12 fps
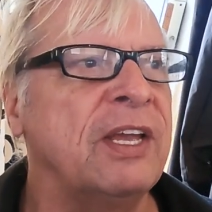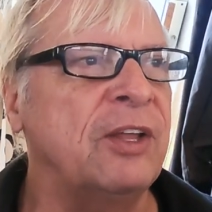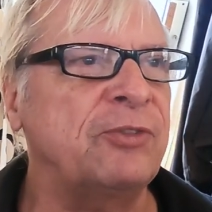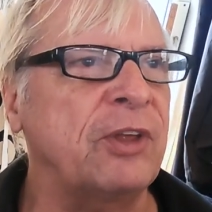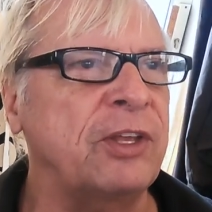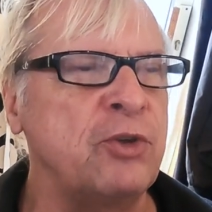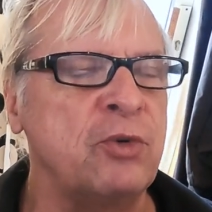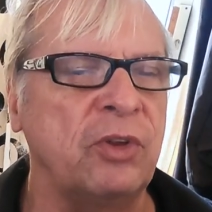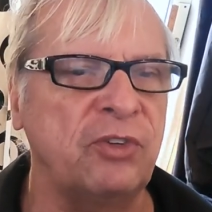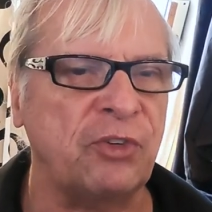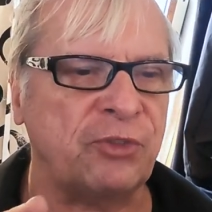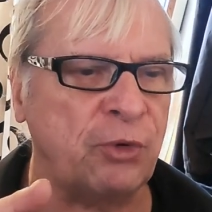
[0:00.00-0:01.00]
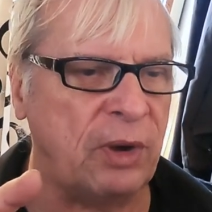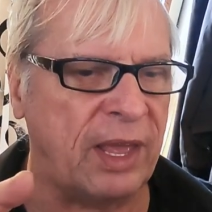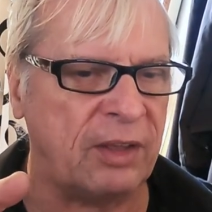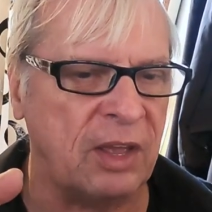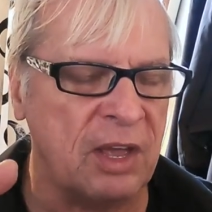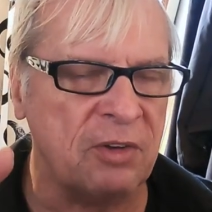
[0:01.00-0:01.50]
it's like you can just do
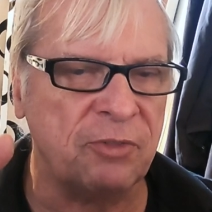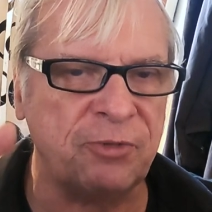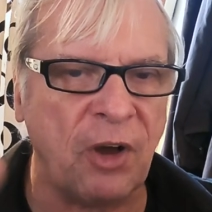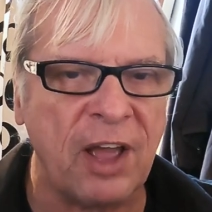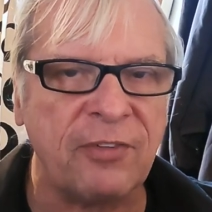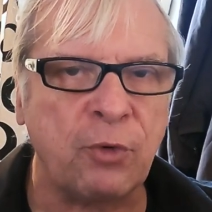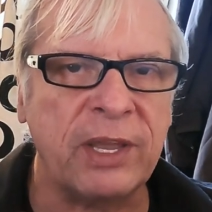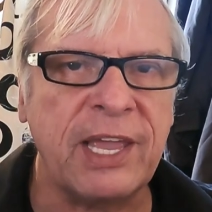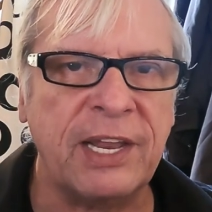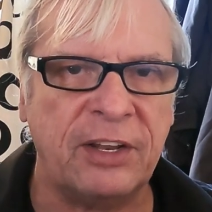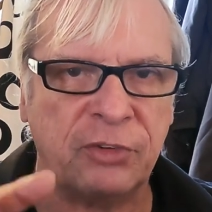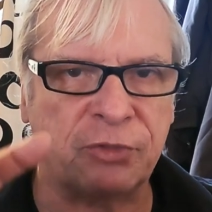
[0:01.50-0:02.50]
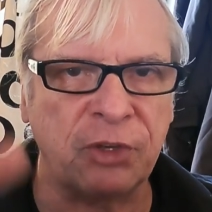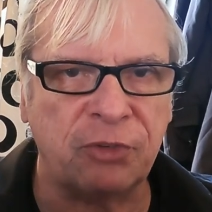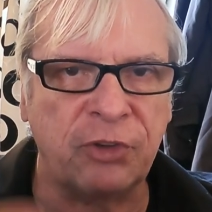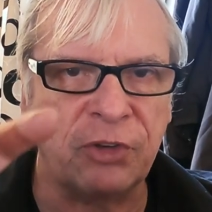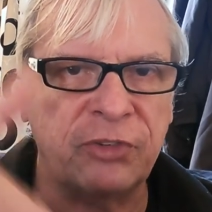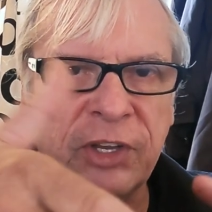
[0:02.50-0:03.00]
like 5 quick edits, tink,
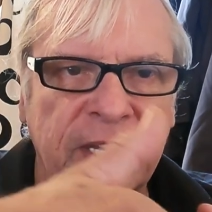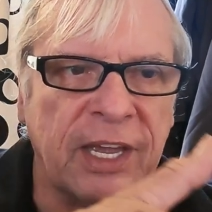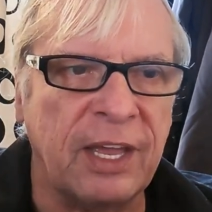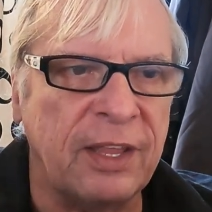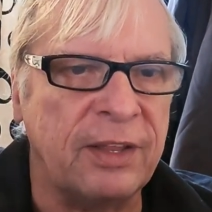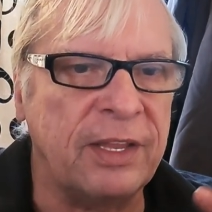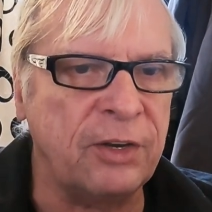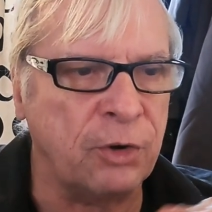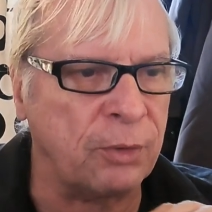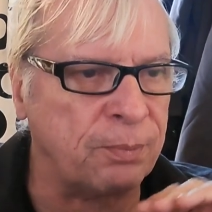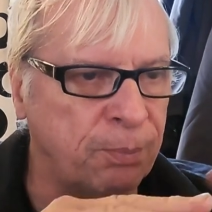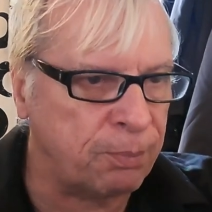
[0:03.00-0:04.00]
tink, tink, and then you're